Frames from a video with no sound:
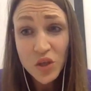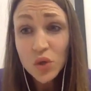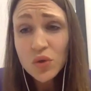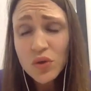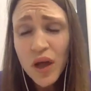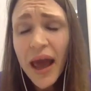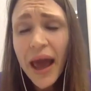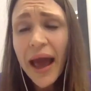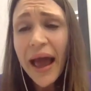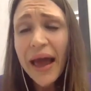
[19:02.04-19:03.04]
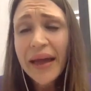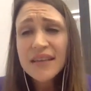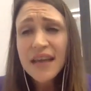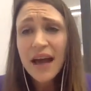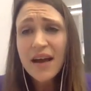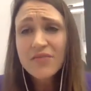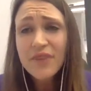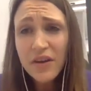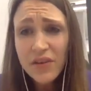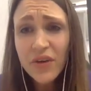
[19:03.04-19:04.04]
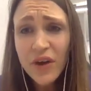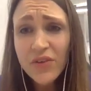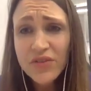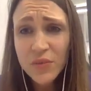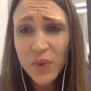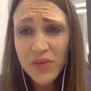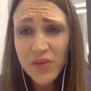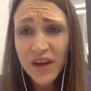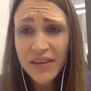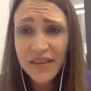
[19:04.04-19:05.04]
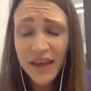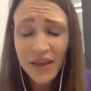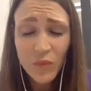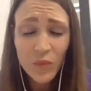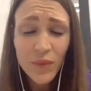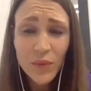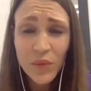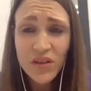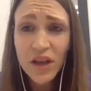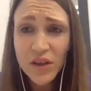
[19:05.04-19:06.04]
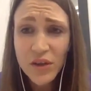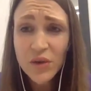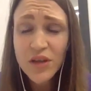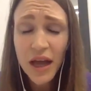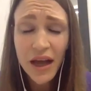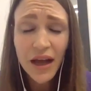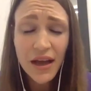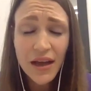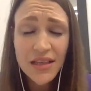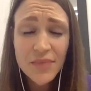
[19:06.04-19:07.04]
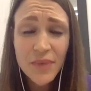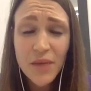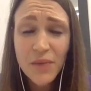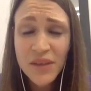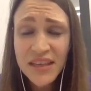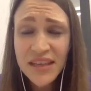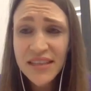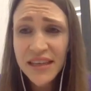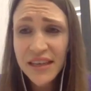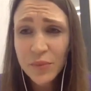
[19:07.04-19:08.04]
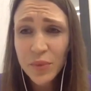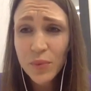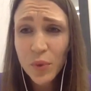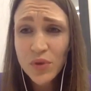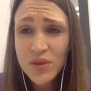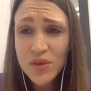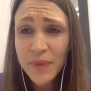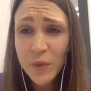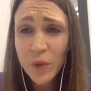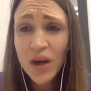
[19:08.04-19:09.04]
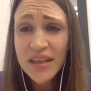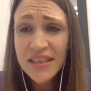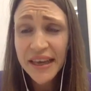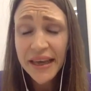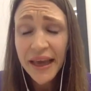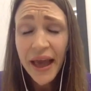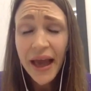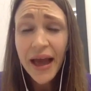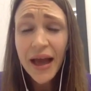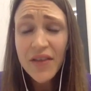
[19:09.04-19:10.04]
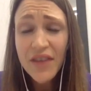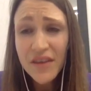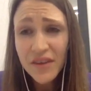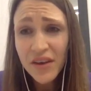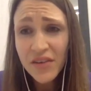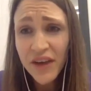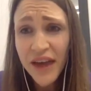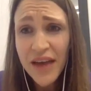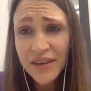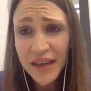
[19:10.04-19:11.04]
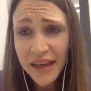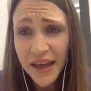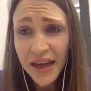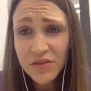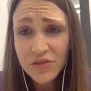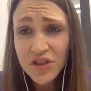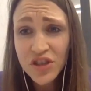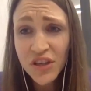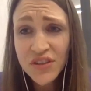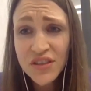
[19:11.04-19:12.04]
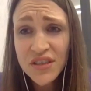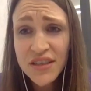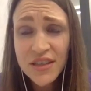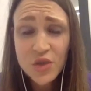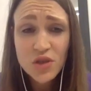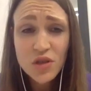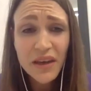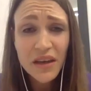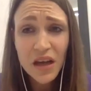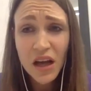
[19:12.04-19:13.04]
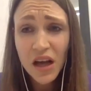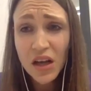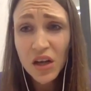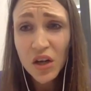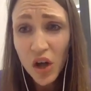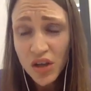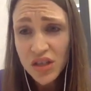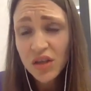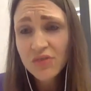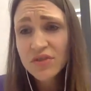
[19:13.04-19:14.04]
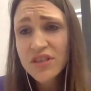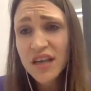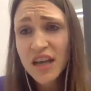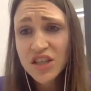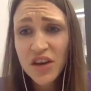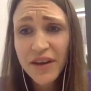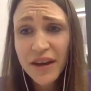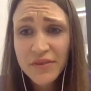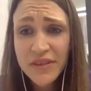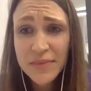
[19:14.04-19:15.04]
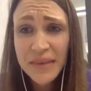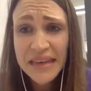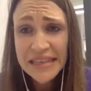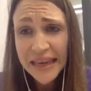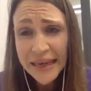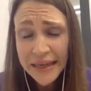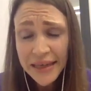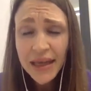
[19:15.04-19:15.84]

all, and very often we find that in men with low sperm motility and poor sperm quality, they're very heavily reduced. There's also been a lot of research around vitamin D.